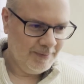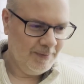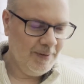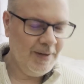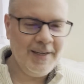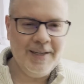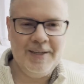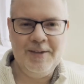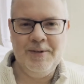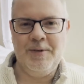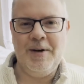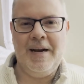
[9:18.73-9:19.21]

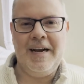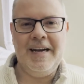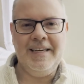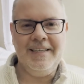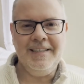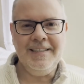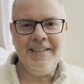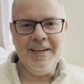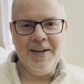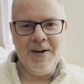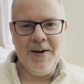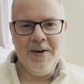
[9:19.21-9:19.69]
what a great,
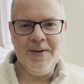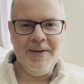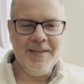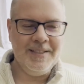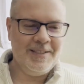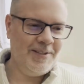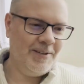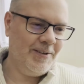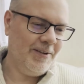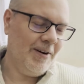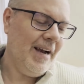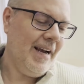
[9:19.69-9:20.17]
you know,
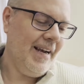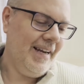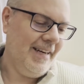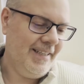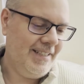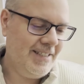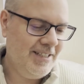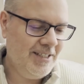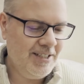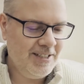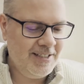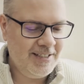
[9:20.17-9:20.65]
it's great.
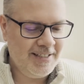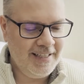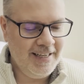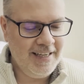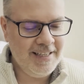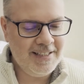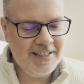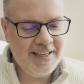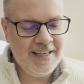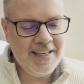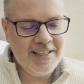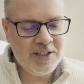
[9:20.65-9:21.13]
It's just,
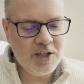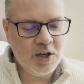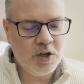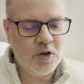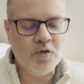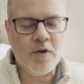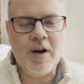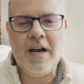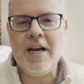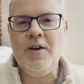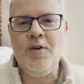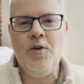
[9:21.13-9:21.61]
it's he's a
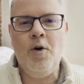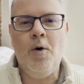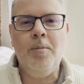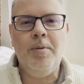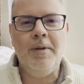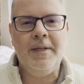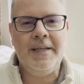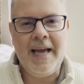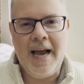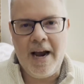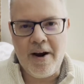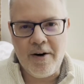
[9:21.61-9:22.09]
great
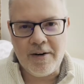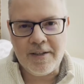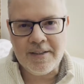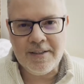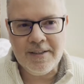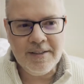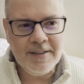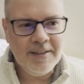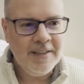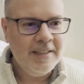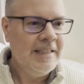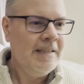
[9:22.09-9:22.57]
noble
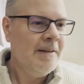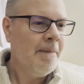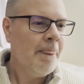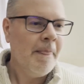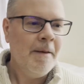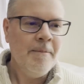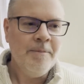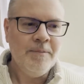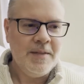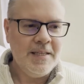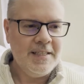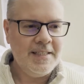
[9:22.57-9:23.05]
character.
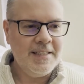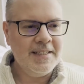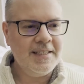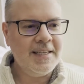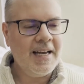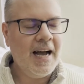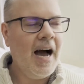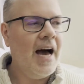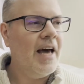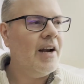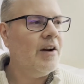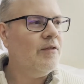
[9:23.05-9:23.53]
This is
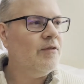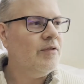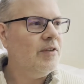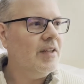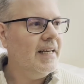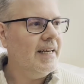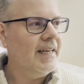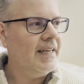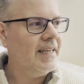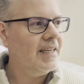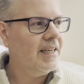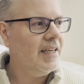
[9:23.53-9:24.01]
kind of
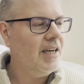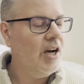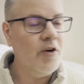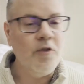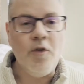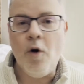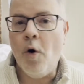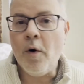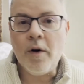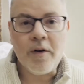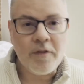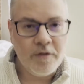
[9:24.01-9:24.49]
like
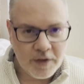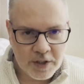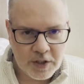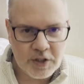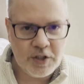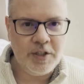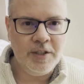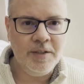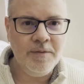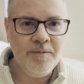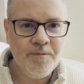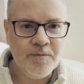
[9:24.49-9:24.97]
heroic
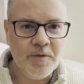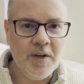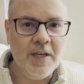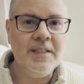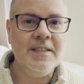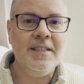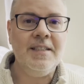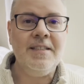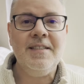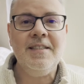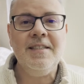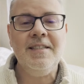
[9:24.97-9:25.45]
fiction, right?
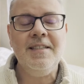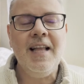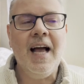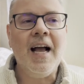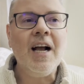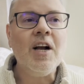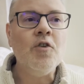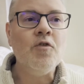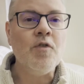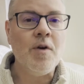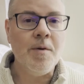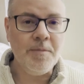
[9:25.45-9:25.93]
This is
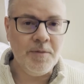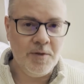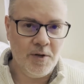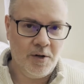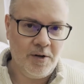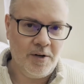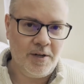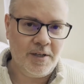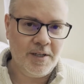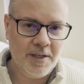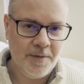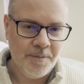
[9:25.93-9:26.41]
not
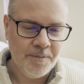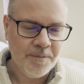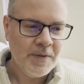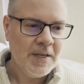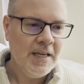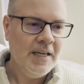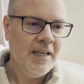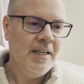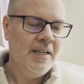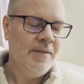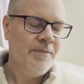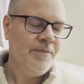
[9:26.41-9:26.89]
grimdark
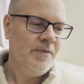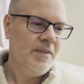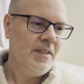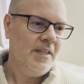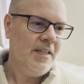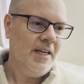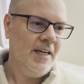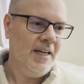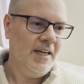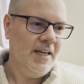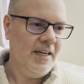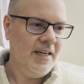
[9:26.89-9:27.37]

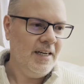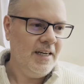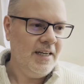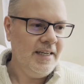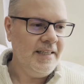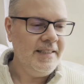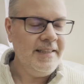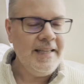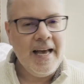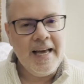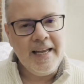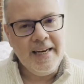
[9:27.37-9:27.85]
uh,
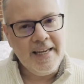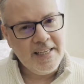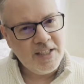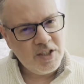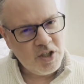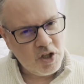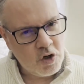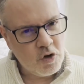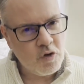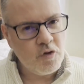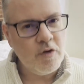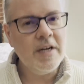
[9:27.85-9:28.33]
in that
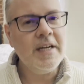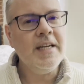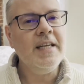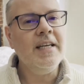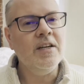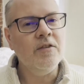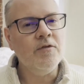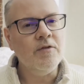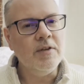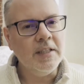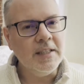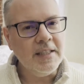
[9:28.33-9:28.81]
it's gritty
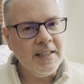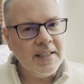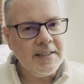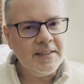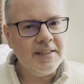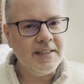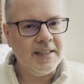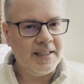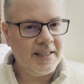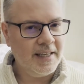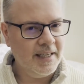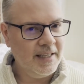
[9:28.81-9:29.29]
and
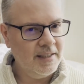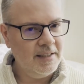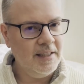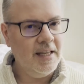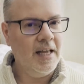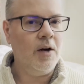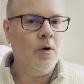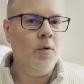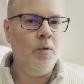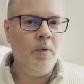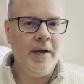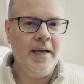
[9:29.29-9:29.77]
realistic in a
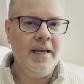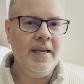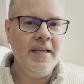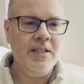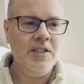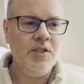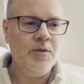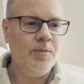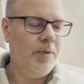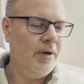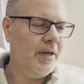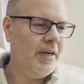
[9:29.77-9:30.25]
lot of
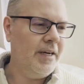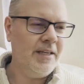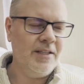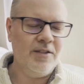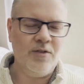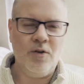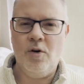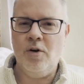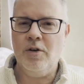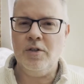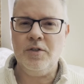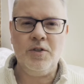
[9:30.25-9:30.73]
ways, but it is
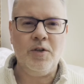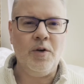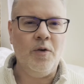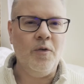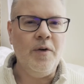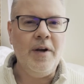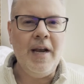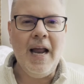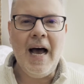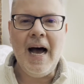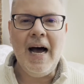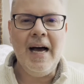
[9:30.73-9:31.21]
also
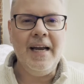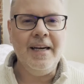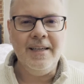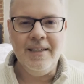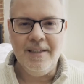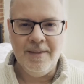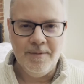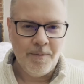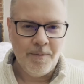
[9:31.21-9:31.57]
not.